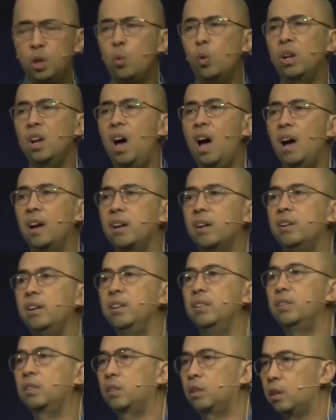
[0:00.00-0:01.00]
You will
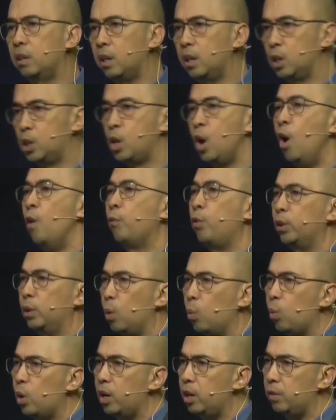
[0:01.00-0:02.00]
hunger and thirst for
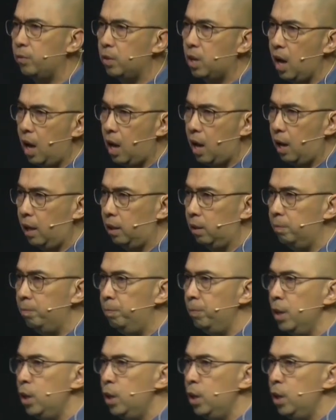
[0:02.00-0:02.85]
the Word of God.